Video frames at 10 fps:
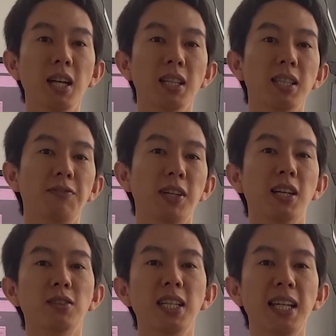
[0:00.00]
The
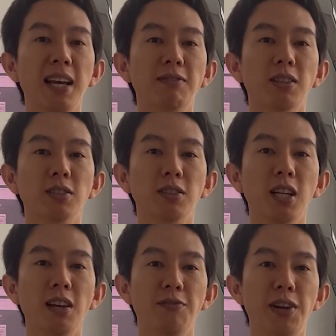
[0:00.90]
difficulty levels
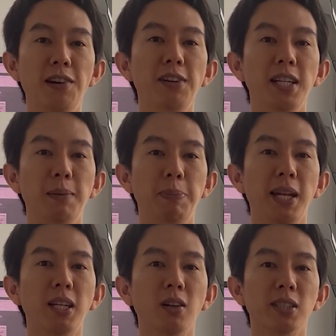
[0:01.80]
vary
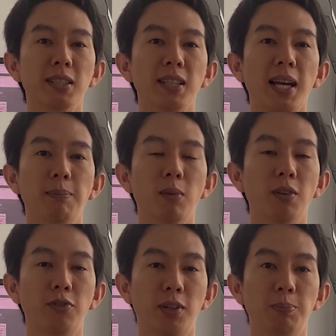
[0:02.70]
depending on the type
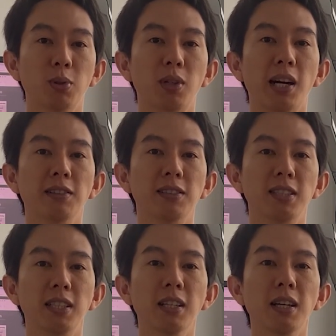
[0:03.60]
of
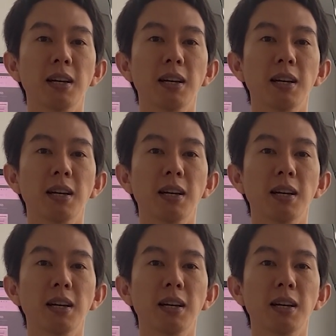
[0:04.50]
cryptocurrency,